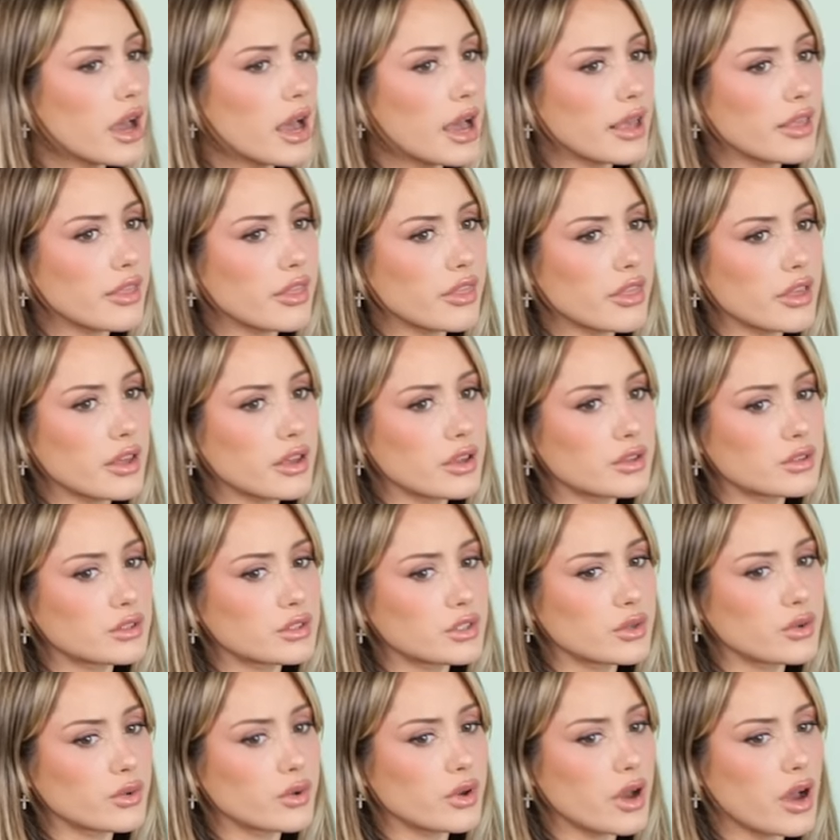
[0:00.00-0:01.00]
I think
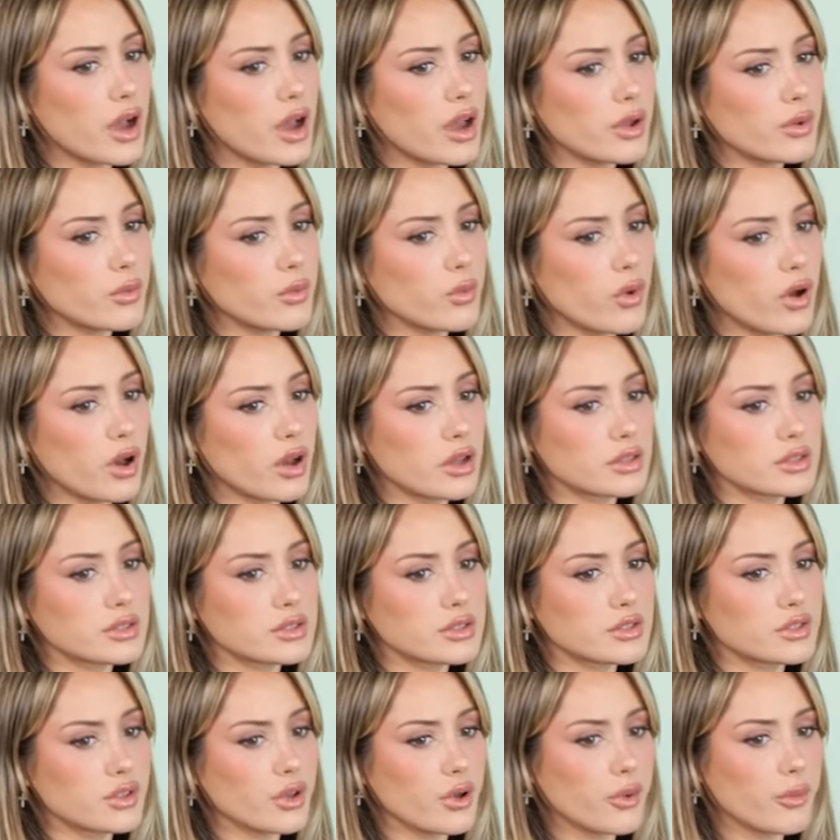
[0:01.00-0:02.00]
too, God
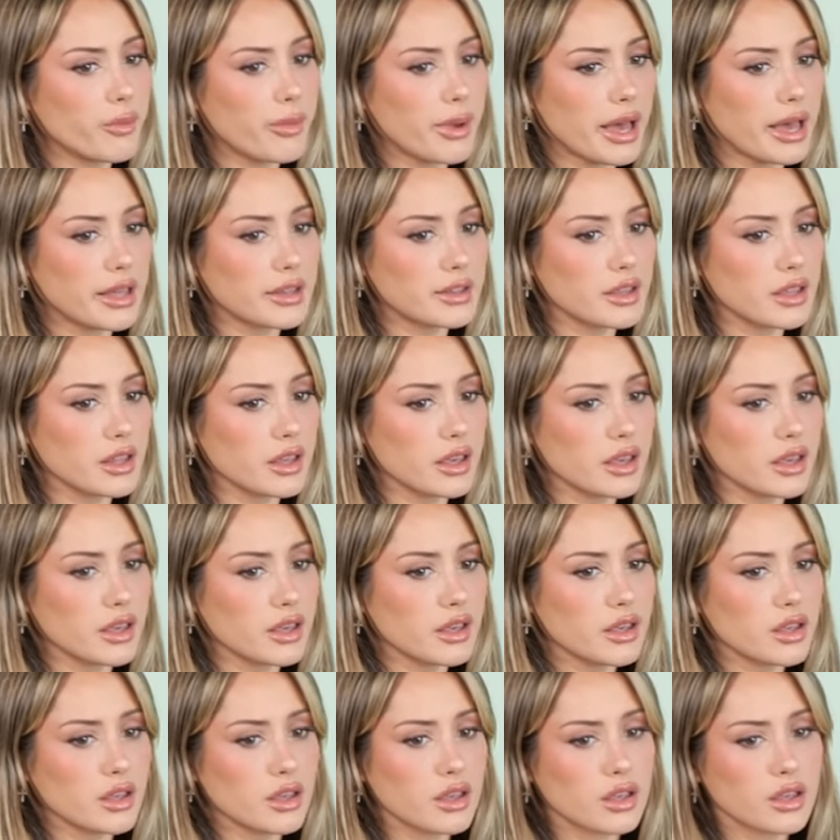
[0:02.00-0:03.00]
wants so
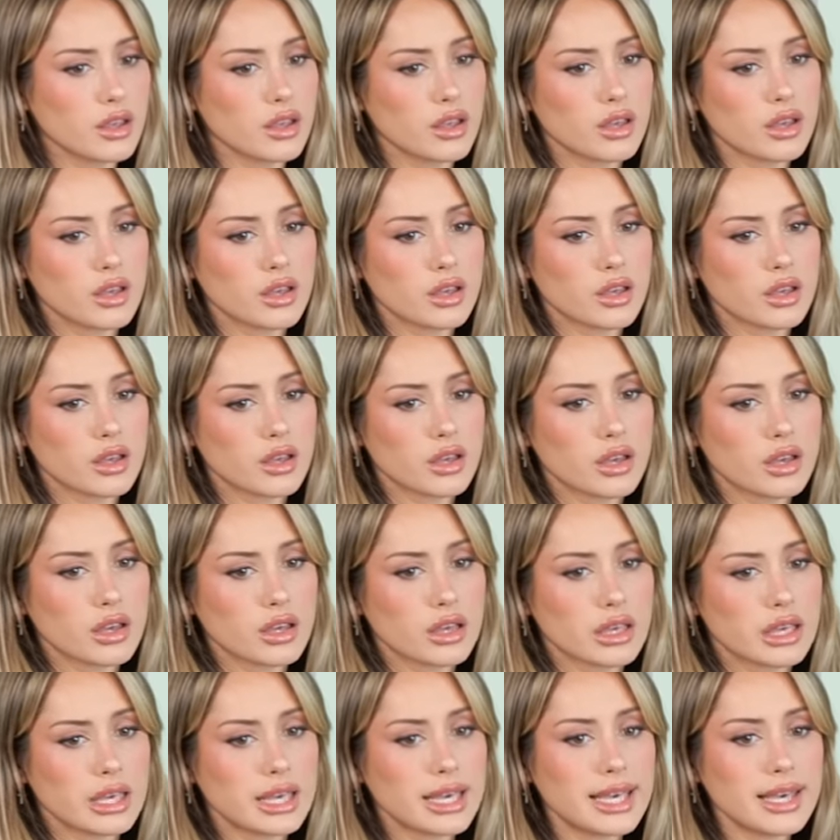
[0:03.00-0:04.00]
badly.
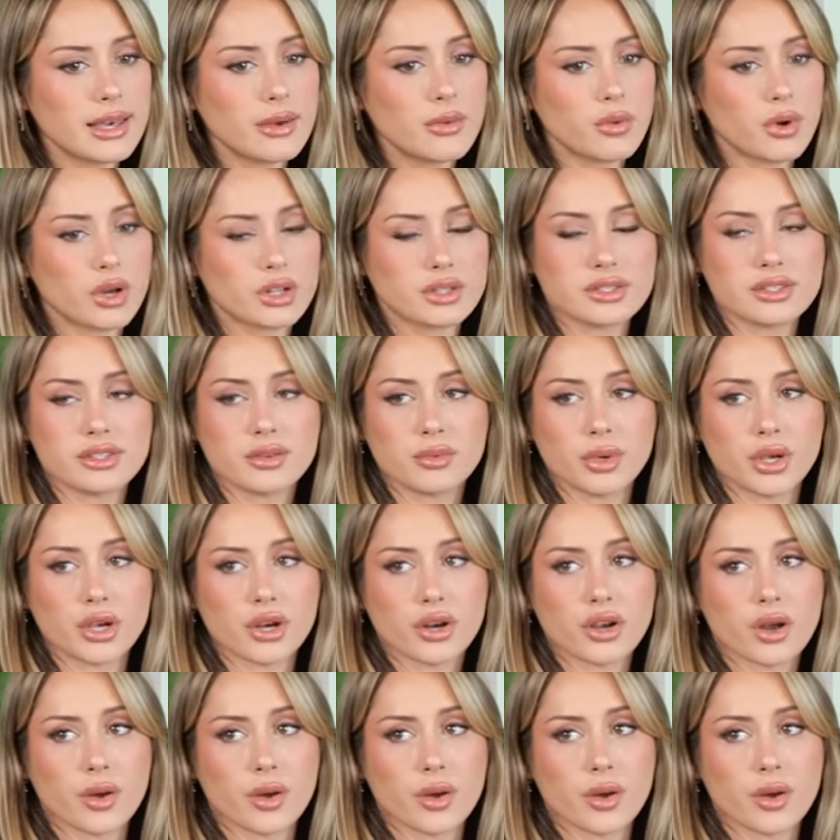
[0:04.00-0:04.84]
He wants to be your